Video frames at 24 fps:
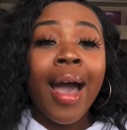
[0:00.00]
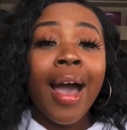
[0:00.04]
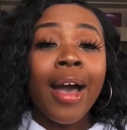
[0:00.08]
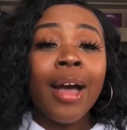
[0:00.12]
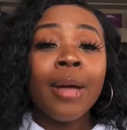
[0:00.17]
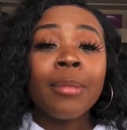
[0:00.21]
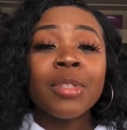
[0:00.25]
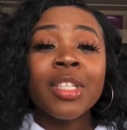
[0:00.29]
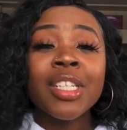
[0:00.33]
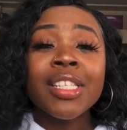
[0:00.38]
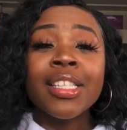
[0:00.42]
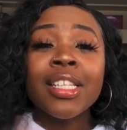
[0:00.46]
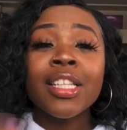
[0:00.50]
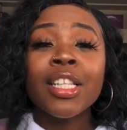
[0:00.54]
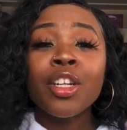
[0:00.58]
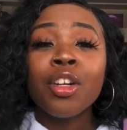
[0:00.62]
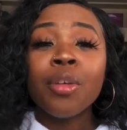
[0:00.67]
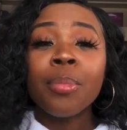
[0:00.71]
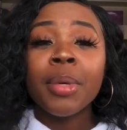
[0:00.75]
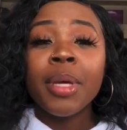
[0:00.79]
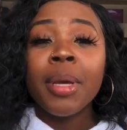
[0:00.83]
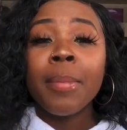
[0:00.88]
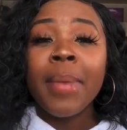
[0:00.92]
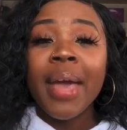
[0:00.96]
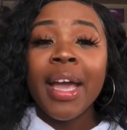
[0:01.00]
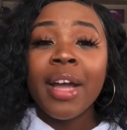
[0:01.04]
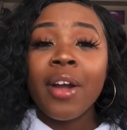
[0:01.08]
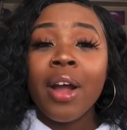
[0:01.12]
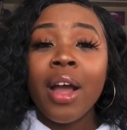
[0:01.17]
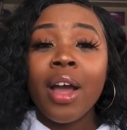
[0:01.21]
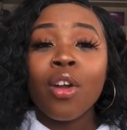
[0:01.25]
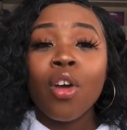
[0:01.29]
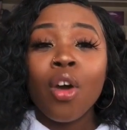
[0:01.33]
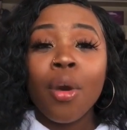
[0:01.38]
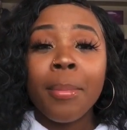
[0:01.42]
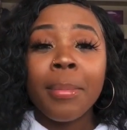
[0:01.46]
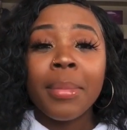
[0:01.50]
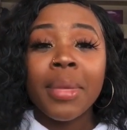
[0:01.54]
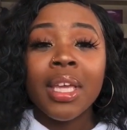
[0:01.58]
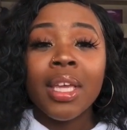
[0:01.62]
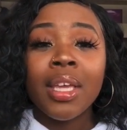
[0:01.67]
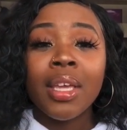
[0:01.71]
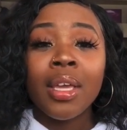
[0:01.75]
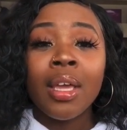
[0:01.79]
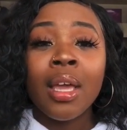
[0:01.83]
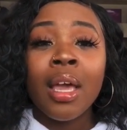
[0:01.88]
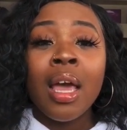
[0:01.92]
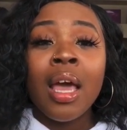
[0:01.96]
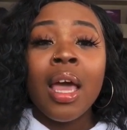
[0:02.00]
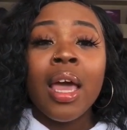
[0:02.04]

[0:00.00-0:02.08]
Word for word: just a little bit of background on me